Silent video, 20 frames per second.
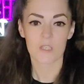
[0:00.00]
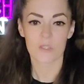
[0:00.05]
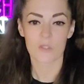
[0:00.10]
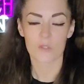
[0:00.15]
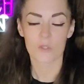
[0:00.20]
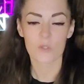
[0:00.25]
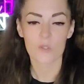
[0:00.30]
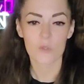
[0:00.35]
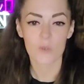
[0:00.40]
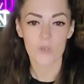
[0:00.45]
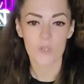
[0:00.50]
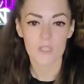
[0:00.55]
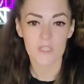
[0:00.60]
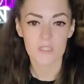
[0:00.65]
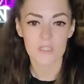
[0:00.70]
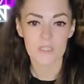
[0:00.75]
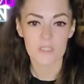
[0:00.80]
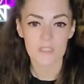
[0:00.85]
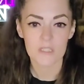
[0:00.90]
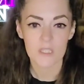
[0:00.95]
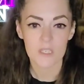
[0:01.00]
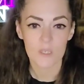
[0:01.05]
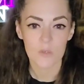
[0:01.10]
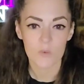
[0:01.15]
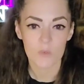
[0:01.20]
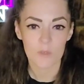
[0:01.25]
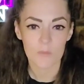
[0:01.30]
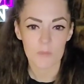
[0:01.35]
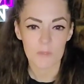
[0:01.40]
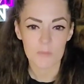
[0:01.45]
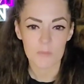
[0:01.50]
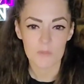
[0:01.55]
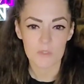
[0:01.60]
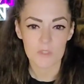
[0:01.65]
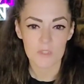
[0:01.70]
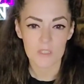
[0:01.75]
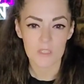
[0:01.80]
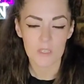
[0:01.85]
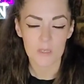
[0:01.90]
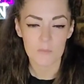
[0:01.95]
New York where people
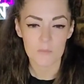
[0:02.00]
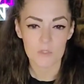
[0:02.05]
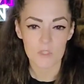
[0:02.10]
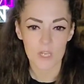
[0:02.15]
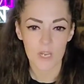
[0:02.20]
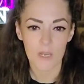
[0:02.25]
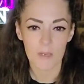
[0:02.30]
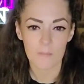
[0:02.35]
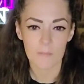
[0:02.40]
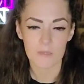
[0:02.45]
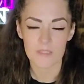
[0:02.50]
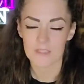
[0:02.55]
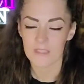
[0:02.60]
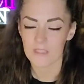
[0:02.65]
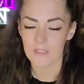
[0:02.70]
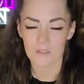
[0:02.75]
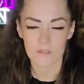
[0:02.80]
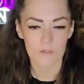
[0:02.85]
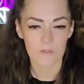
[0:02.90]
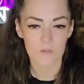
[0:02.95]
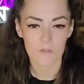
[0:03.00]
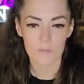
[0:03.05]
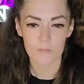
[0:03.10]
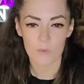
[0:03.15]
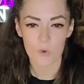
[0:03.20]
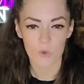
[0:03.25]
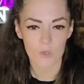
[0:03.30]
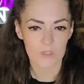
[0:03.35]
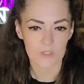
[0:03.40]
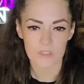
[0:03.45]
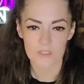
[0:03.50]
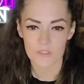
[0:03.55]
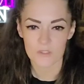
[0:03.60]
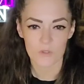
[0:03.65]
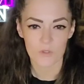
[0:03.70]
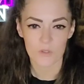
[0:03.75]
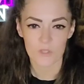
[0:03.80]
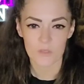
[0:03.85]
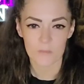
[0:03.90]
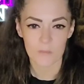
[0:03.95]
can come shop. It's a little port
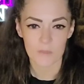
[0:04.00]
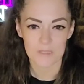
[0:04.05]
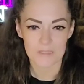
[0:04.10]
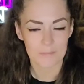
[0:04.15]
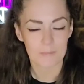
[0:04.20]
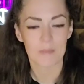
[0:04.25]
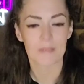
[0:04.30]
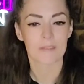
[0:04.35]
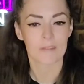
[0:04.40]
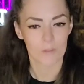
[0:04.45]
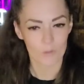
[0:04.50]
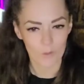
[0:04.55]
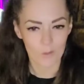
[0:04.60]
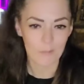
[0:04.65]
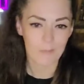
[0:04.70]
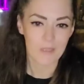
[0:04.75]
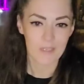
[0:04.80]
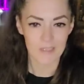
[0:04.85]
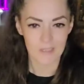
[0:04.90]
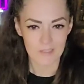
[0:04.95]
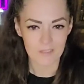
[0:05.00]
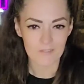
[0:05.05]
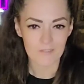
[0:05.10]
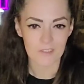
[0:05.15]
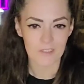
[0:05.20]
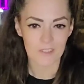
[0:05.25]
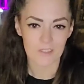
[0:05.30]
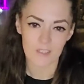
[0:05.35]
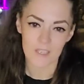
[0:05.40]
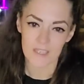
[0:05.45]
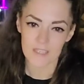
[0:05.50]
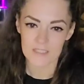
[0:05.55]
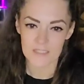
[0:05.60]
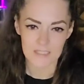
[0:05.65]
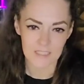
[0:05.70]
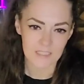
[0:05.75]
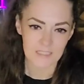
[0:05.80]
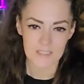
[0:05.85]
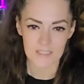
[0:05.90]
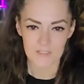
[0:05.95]
store, but it's been doing me good for like
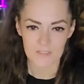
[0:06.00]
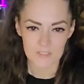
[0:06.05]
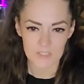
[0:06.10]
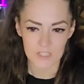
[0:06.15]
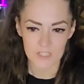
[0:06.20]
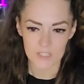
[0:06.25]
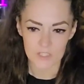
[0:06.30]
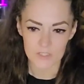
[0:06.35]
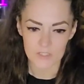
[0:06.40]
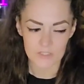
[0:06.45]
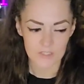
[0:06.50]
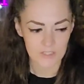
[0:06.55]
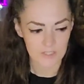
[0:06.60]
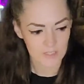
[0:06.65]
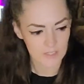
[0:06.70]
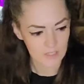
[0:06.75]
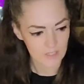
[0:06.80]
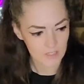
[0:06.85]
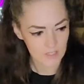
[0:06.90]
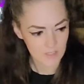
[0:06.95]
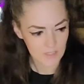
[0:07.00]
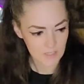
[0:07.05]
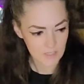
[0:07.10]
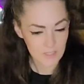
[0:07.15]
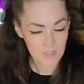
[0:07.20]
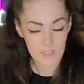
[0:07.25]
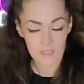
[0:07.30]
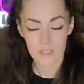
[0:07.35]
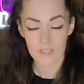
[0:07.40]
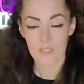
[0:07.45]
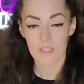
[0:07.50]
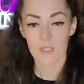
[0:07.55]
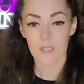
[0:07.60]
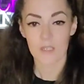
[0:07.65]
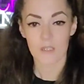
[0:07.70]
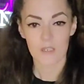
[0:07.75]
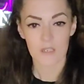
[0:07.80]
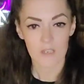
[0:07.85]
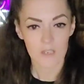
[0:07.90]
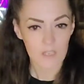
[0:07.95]
six, seven years.
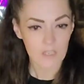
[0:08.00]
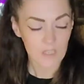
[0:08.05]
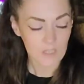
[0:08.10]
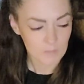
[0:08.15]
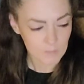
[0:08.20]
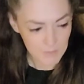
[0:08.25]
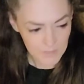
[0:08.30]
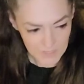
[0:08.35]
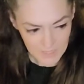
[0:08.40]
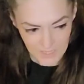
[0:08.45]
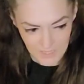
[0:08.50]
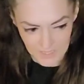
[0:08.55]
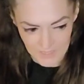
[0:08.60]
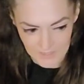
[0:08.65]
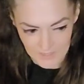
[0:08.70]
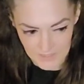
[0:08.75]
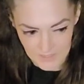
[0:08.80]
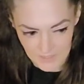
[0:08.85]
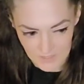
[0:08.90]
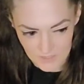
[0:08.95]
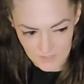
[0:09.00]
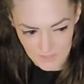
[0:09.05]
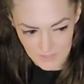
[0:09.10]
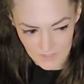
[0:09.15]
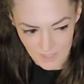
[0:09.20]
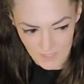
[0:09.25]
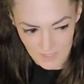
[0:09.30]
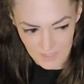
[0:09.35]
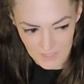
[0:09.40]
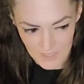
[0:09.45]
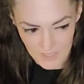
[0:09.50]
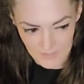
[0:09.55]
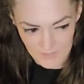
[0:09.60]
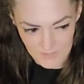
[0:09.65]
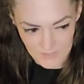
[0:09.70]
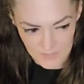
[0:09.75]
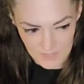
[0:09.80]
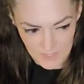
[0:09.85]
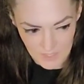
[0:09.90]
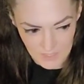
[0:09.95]
but yeah, I think there's an
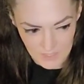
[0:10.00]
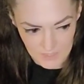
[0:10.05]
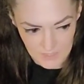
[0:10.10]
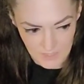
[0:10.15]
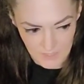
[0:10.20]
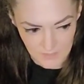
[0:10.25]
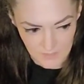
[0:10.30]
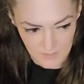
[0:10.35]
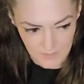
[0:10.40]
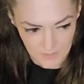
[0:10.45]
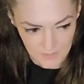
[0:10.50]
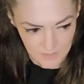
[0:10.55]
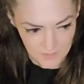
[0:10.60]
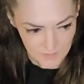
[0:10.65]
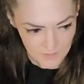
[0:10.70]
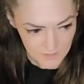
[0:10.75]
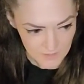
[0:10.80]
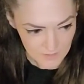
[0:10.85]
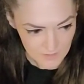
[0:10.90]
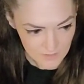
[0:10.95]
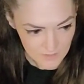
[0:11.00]
unalive snake down here.